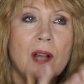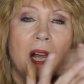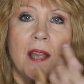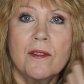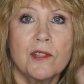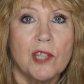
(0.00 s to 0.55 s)
do
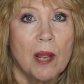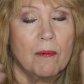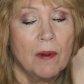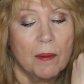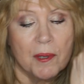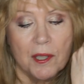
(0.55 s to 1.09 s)
either job
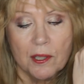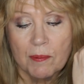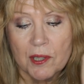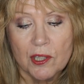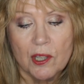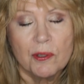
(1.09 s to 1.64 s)
well, but this
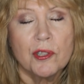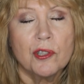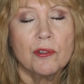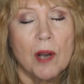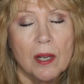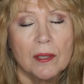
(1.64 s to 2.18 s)
one's so
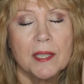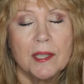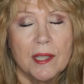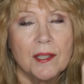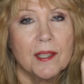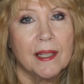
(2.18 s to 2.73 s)
strongly
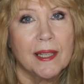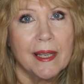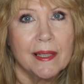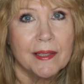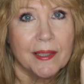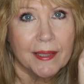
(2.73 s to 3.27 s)
scented I
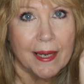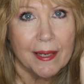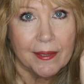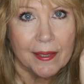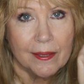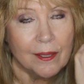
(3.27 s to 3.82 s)
can't
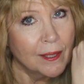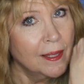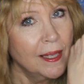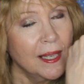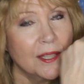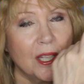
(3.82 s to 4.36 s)
stand it.
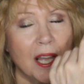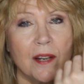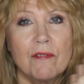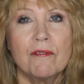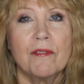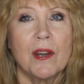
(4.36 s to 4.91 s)
It's got
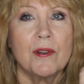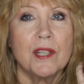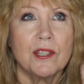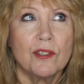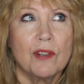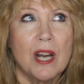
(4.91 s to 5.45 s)
a
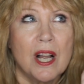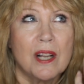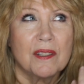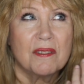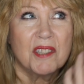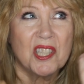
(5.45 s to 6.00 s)
very
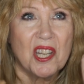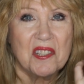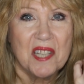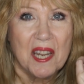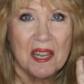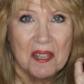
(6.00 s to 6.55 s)
strong
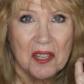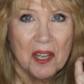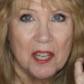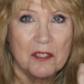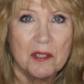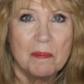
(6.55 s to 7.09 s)
suntanny
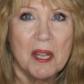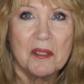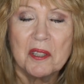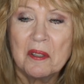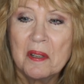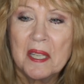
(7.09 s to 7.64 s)
kind of
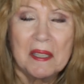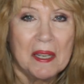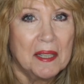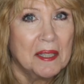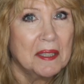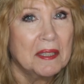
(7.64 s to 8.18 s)
smell to it,
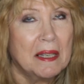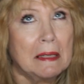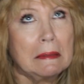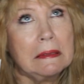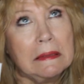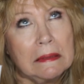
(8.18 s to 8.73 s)
and it's
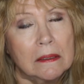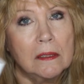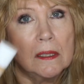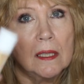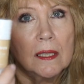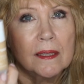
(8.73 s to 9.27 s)
like,
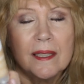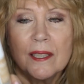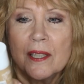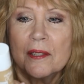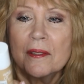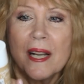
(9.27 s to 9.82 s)
you
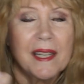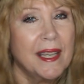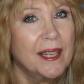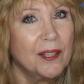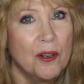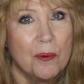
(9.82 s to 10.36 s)
know, I
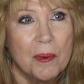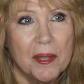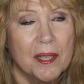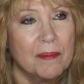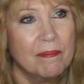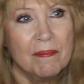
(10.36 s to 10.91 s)
can't go
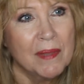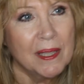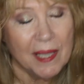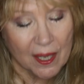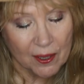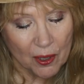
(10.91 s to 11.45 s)
with it.
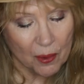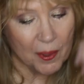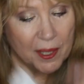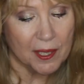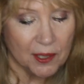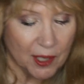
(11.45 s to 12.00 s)
Can't go
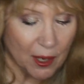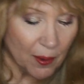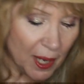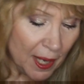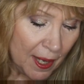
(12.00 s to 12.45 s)
with it. So